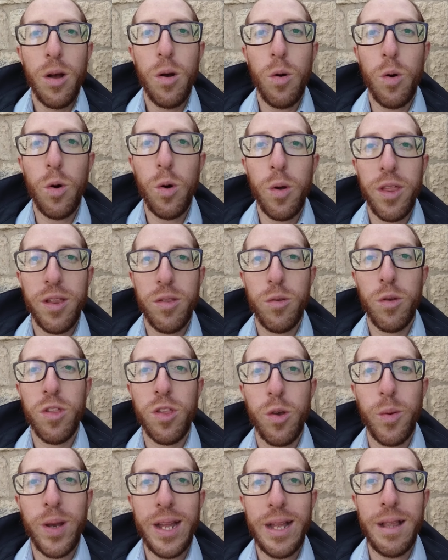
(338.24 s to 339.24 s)
Or there's
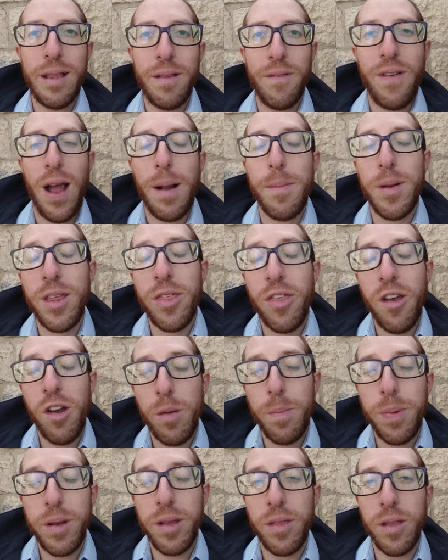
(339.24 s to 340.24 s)
also in family
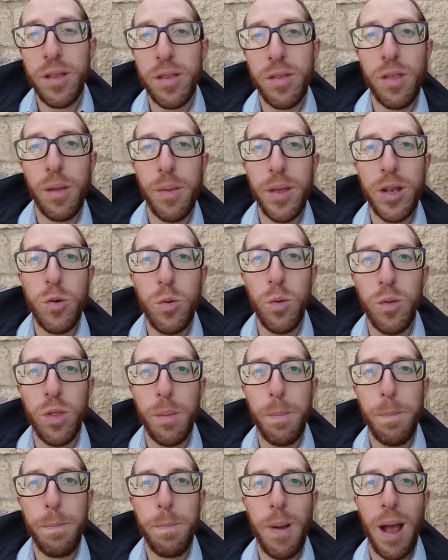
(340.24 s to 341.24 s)
therapy, there's something called
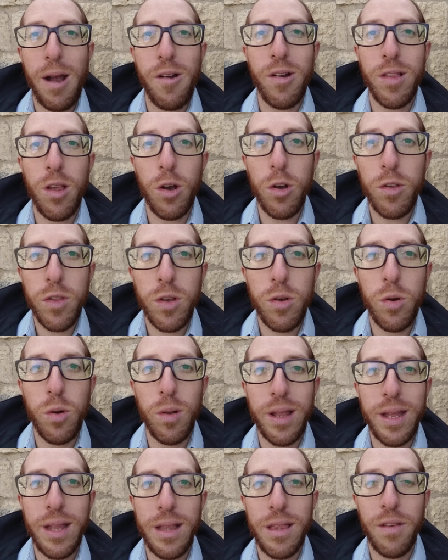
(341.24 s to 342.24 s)
the
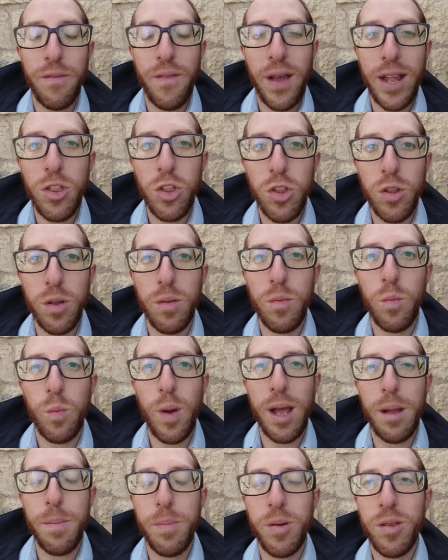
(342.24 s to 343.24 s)
paradoxical intervention,
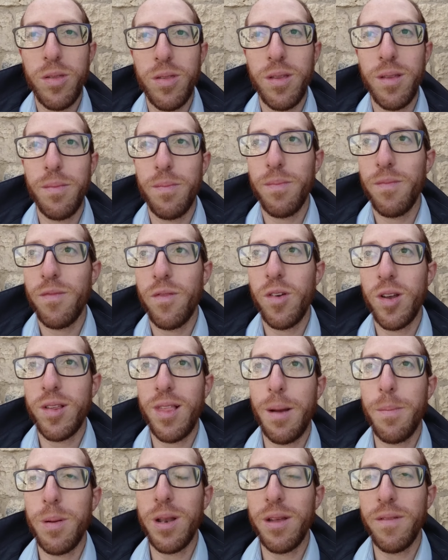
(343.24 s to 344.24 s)
where a person, for
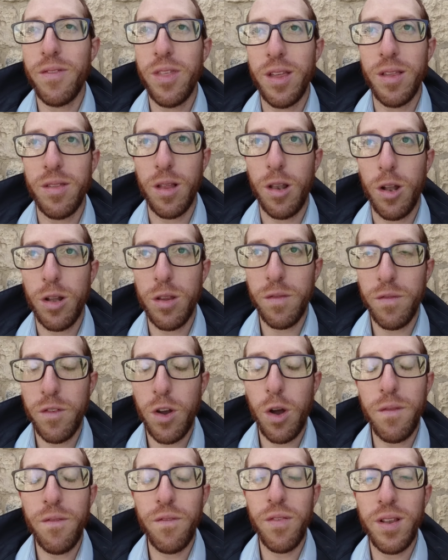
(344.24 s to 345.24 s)
example, if there's a lot of
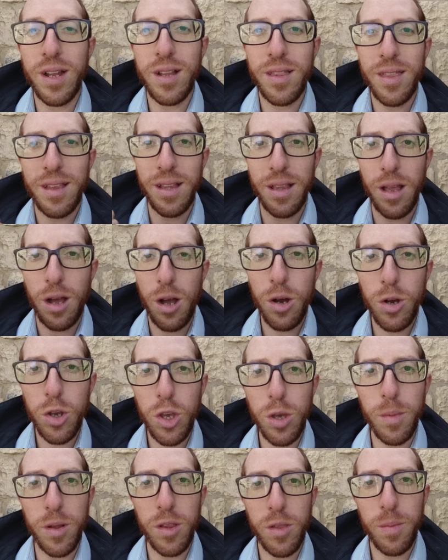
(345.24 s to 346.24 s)
conflict and
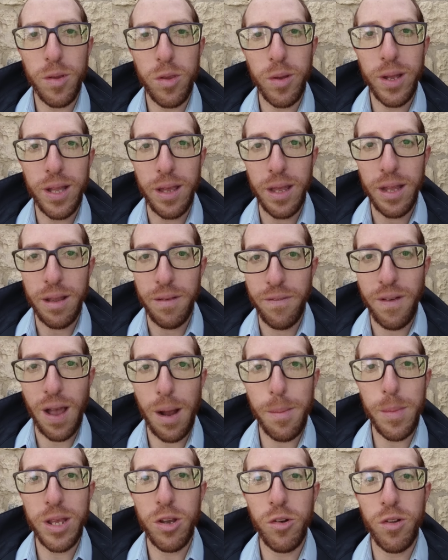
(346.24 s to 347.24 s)
arguments between in a
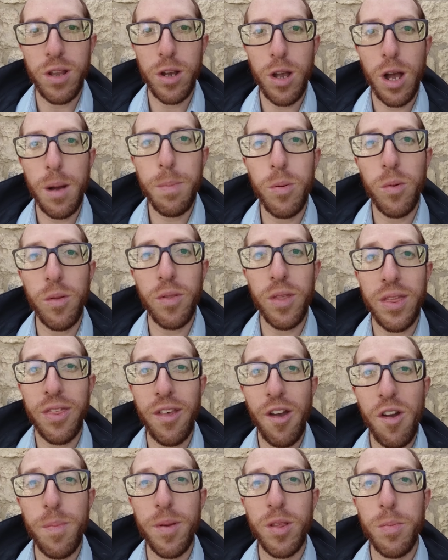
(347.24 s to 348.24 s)
family or in a couple, the
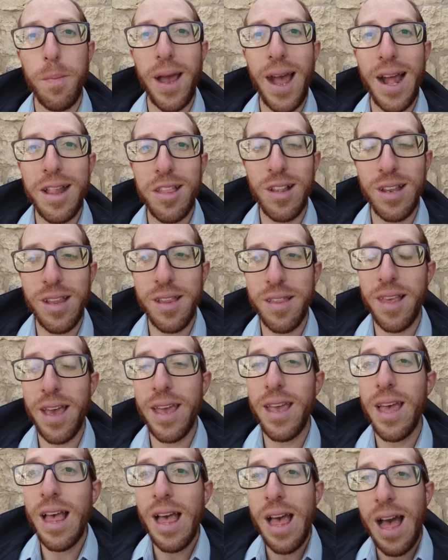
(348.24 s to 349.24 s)
therapist might actually
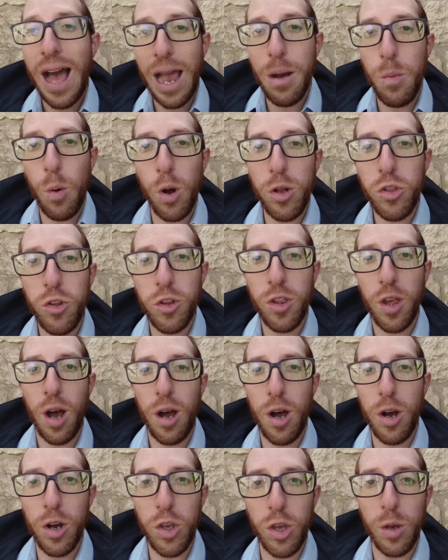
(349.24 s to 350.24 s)
say, I want you to
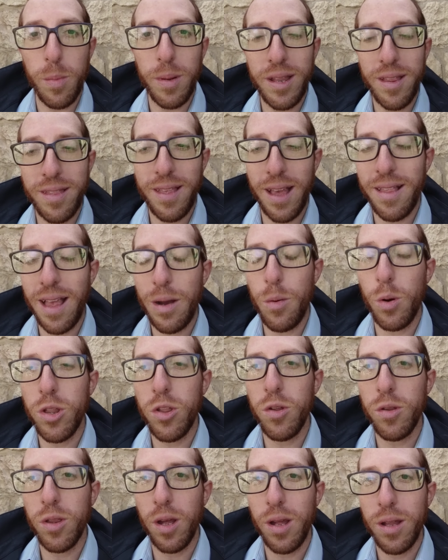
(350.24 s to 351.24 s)
argue, but he says, I
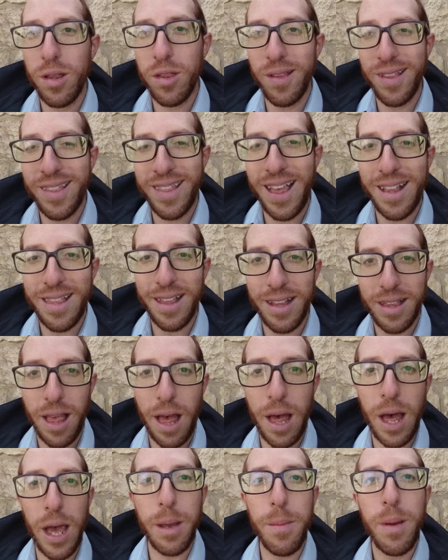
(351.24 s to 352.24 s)
want you to set a
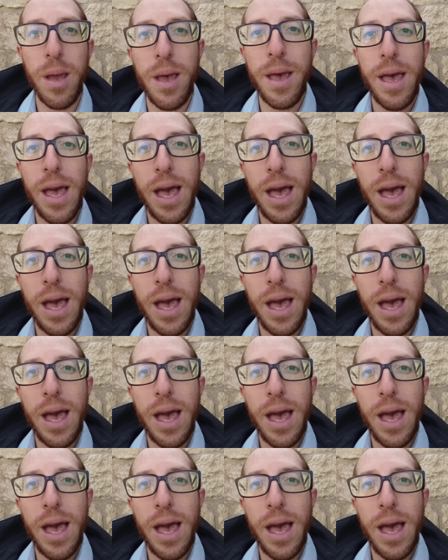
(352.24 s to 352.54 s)
time